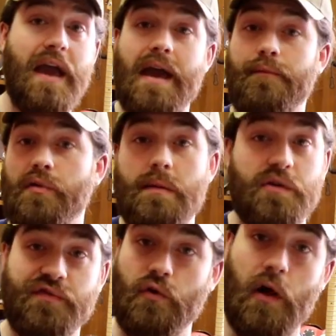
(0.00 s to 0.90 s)
and pretty
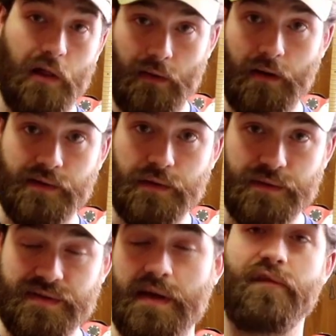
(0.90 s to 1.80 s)
much for all around
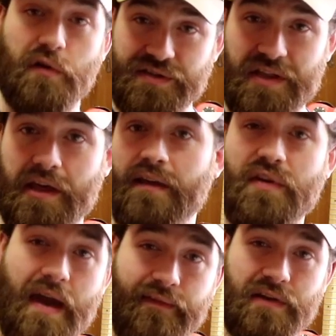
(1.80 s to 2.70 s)
use. First thing, if
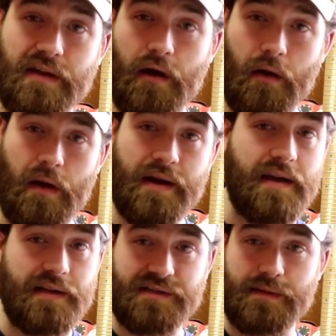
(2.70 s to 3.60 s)
you haven't already,
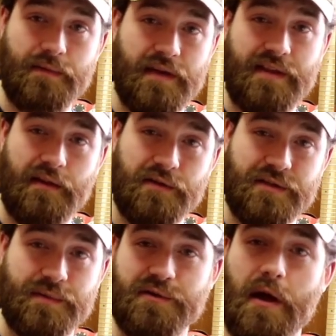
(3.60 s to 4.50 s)
hit that little
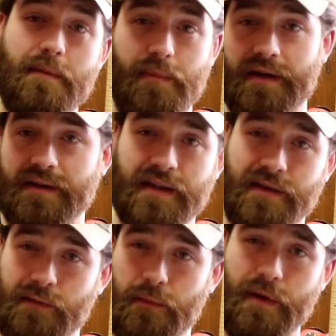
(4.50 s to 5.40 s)
subscribe button, hit
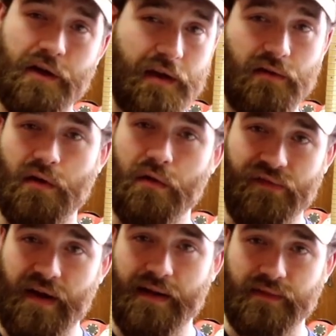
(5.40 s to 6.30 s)
the little bell, you get
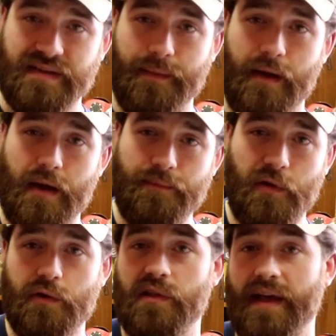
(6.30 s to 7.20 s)
notified every time I
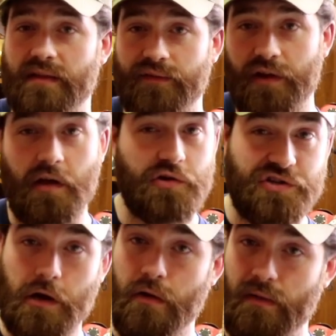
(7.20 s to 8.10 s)
upload, like the video,
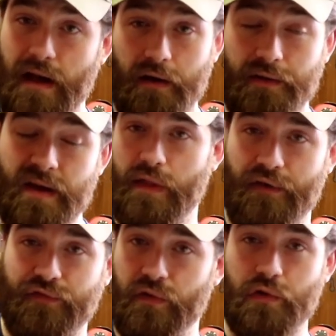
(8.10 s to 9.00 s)
share it around.
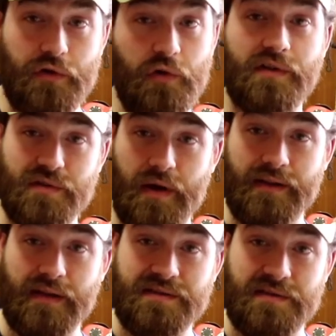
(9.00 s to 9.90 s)
Without further ado, let's go ahead and get